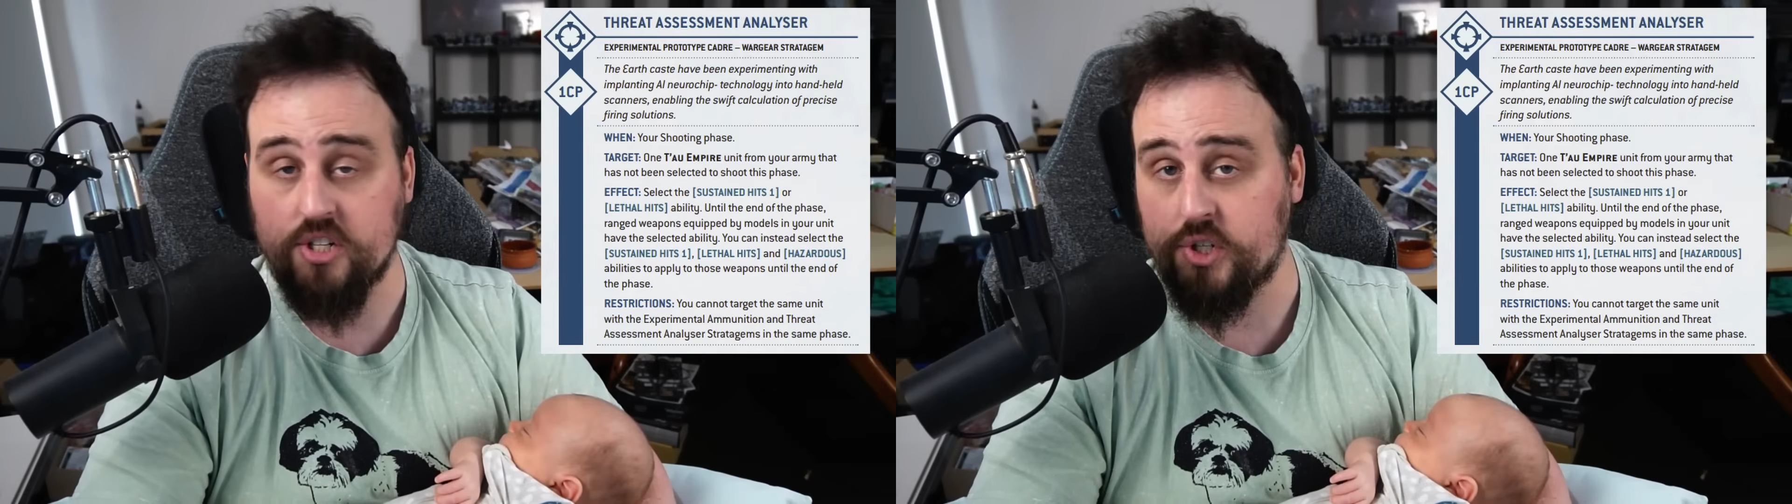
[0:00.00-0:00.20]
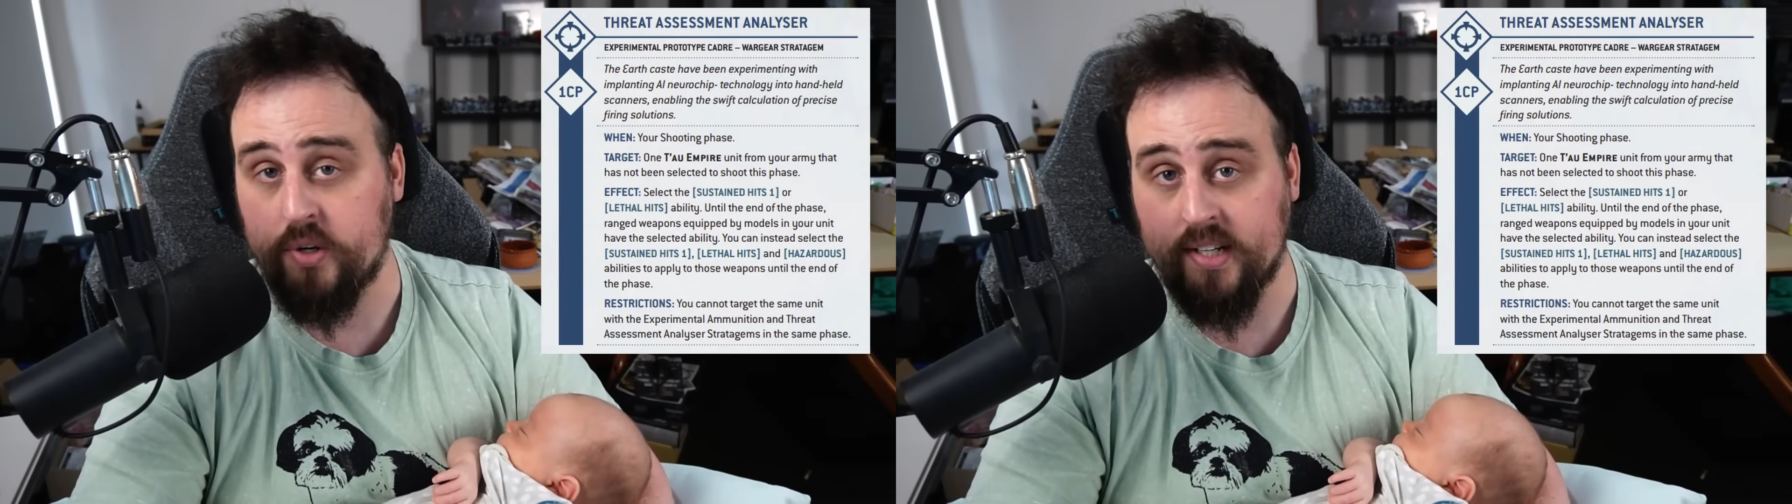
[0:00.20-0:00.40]

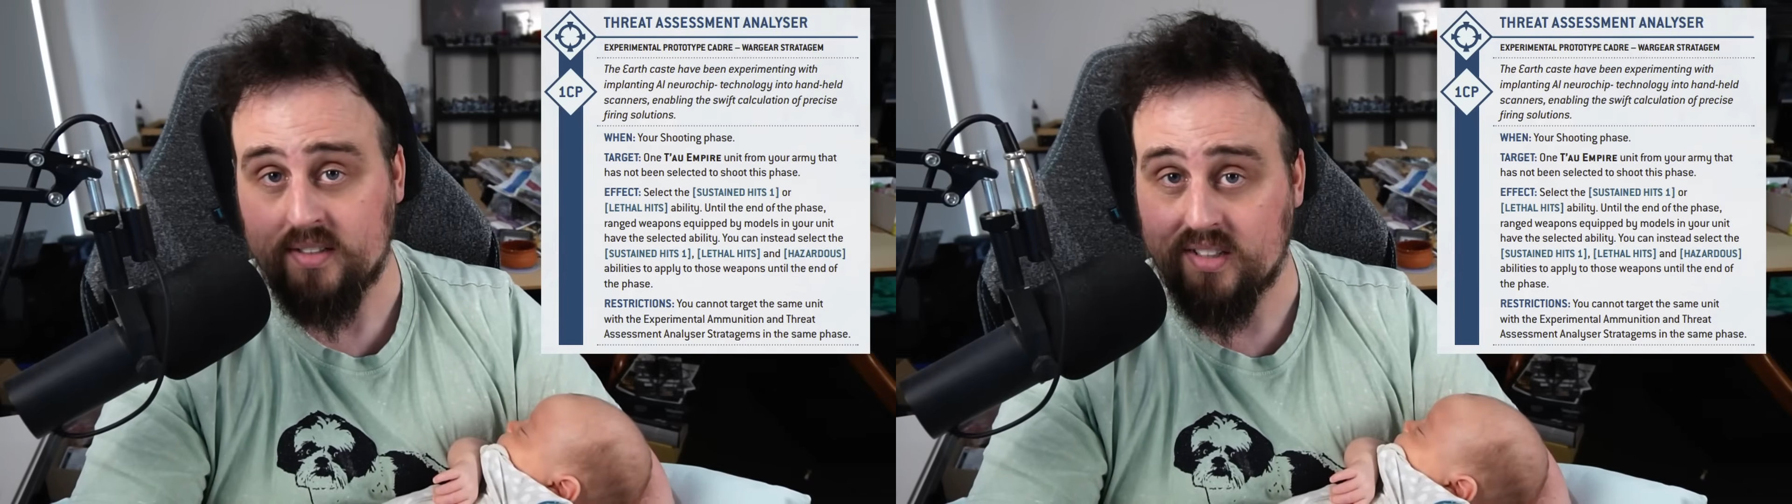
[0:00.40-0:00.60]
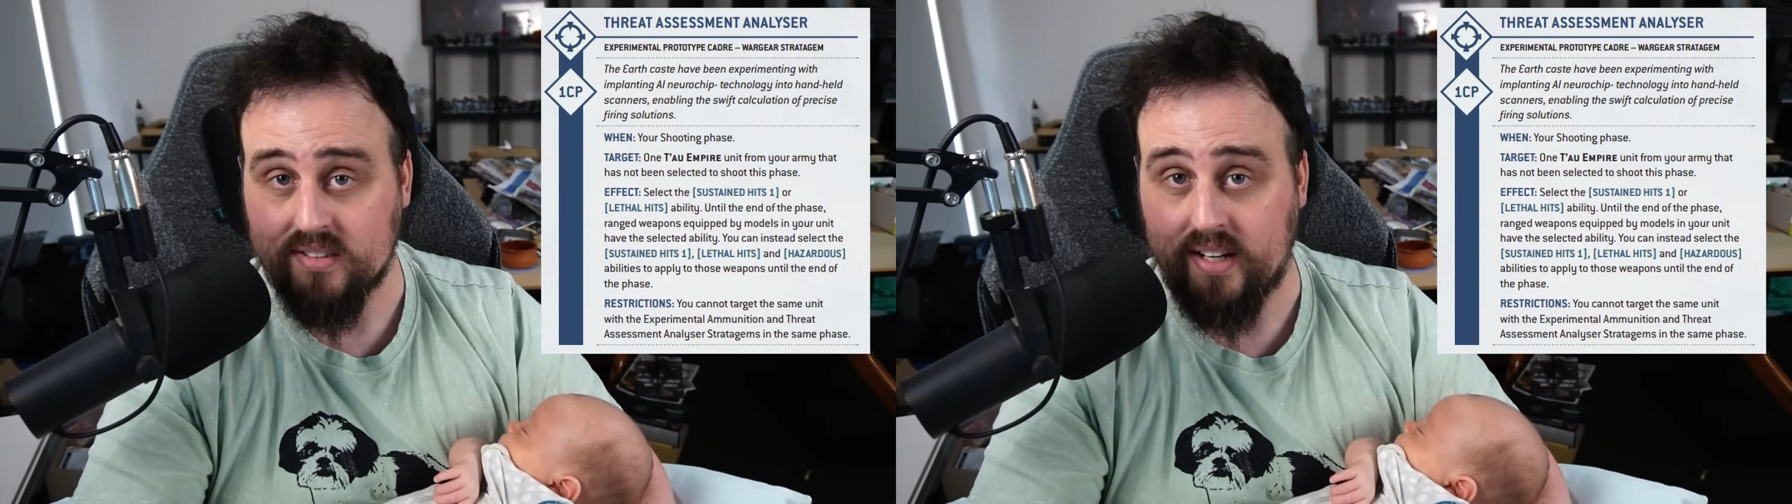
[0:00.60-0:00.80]
shooting
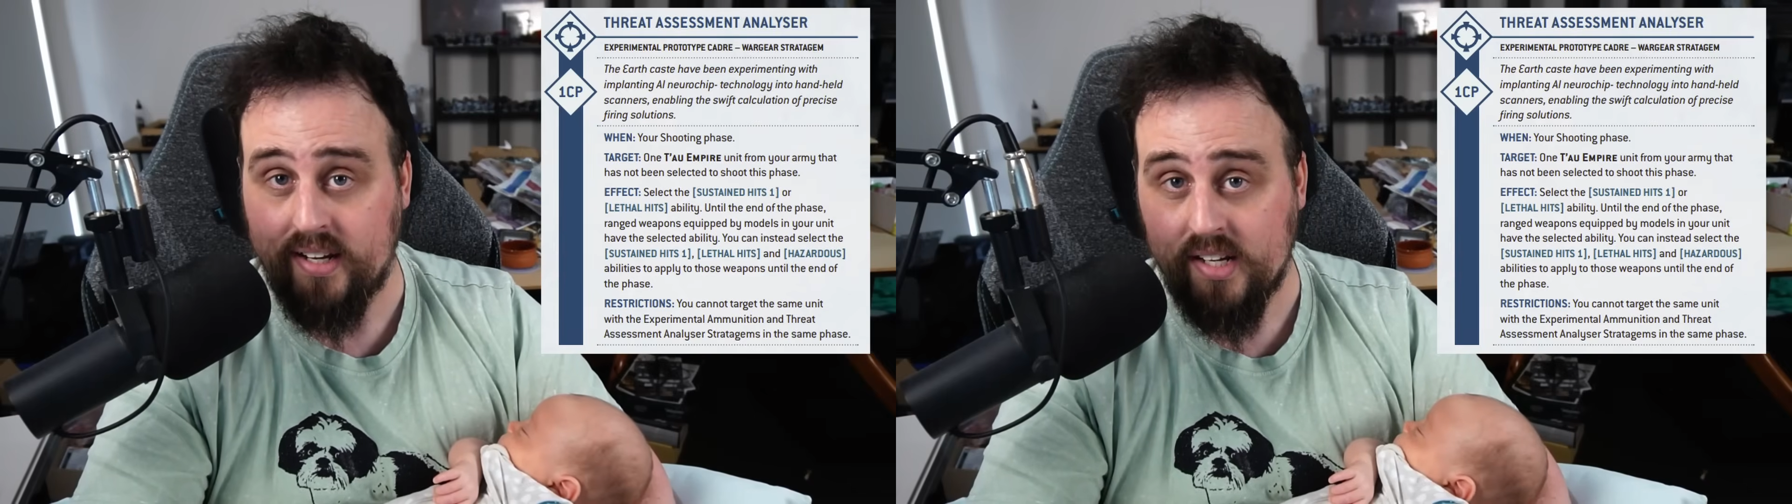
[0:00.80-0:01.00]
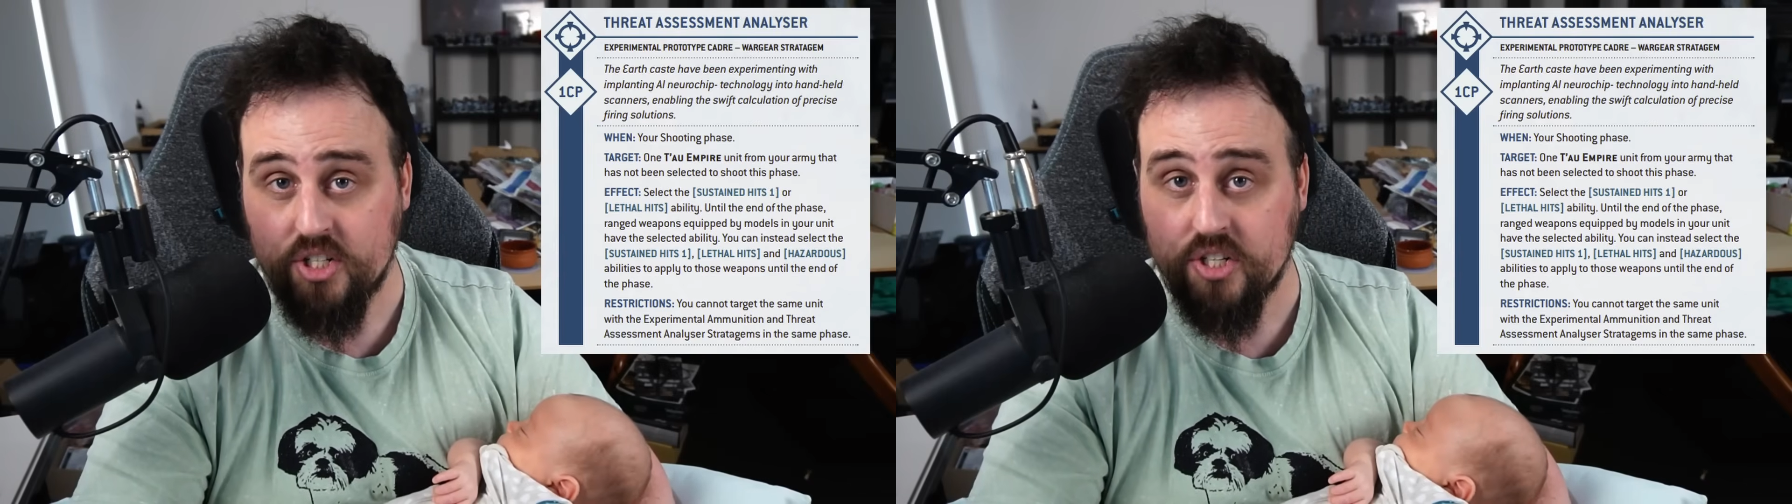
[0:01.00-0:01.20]
at
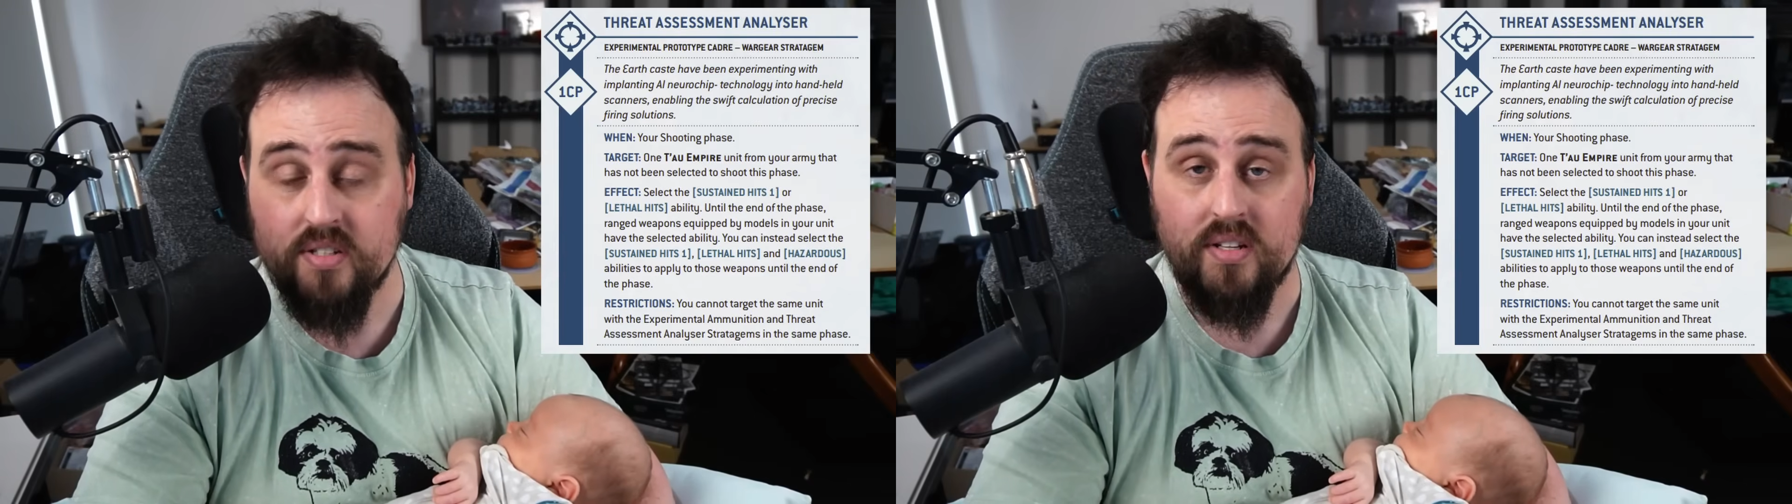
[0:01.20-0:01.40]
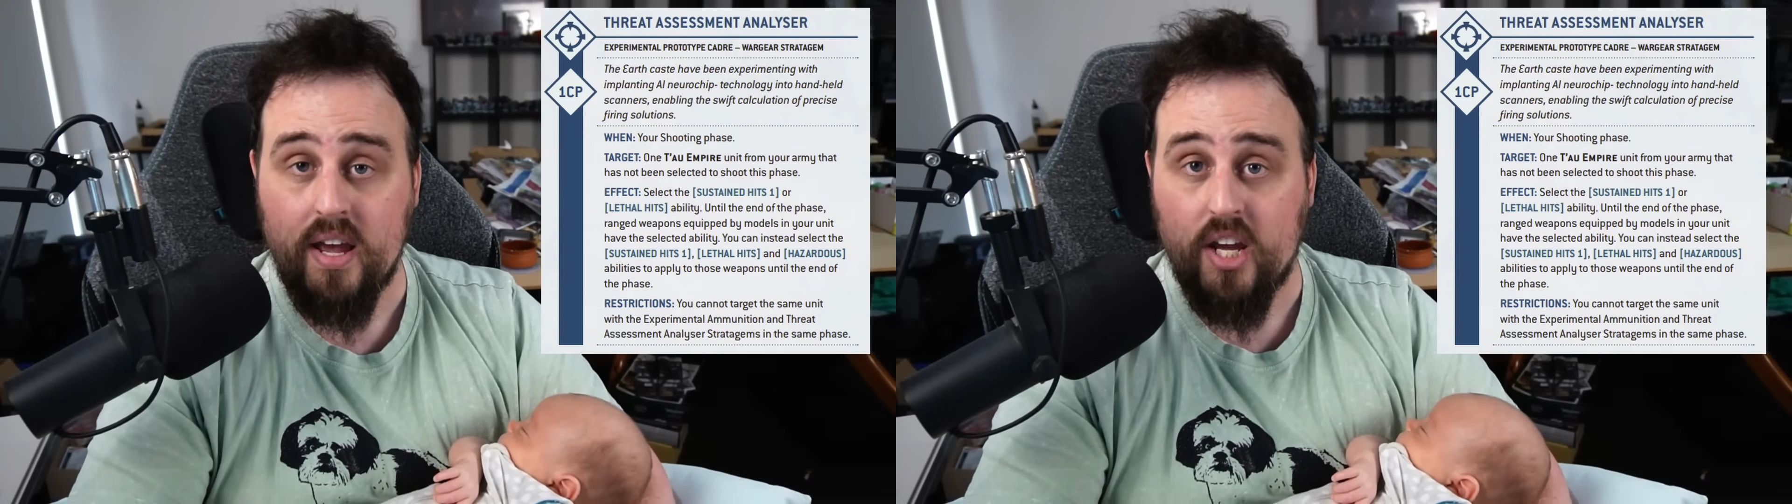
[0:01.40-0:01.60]
16
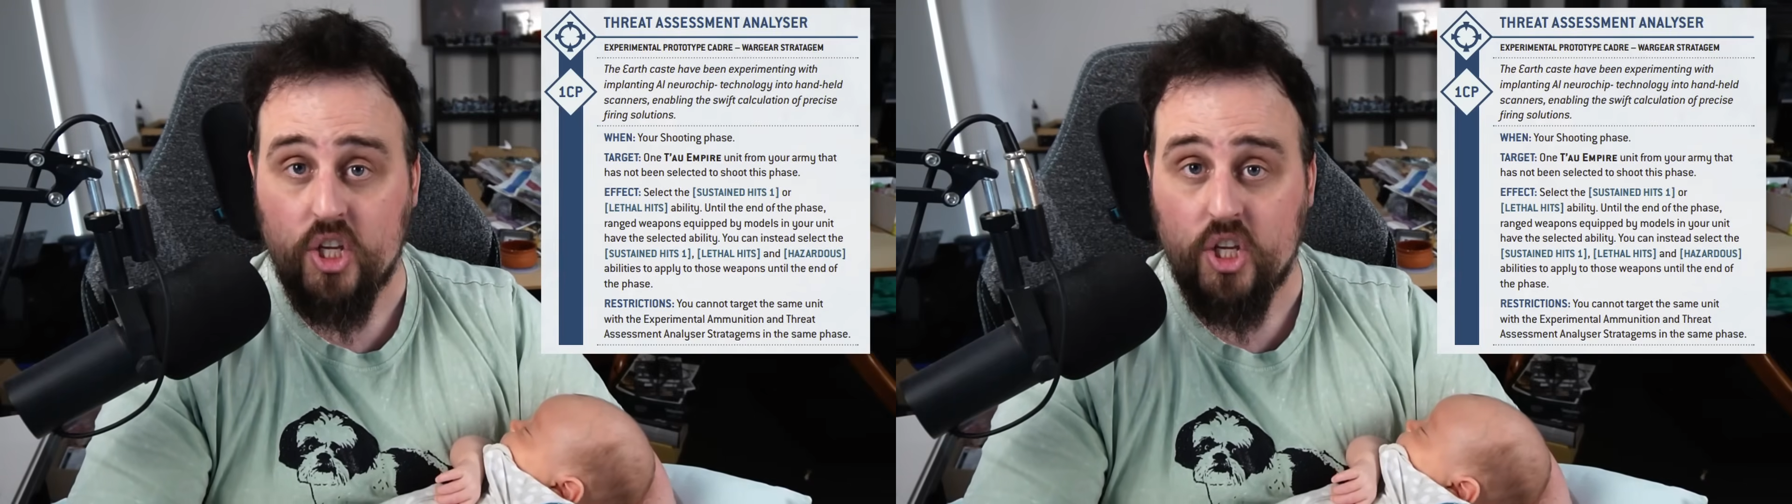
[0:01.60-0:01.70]
inches.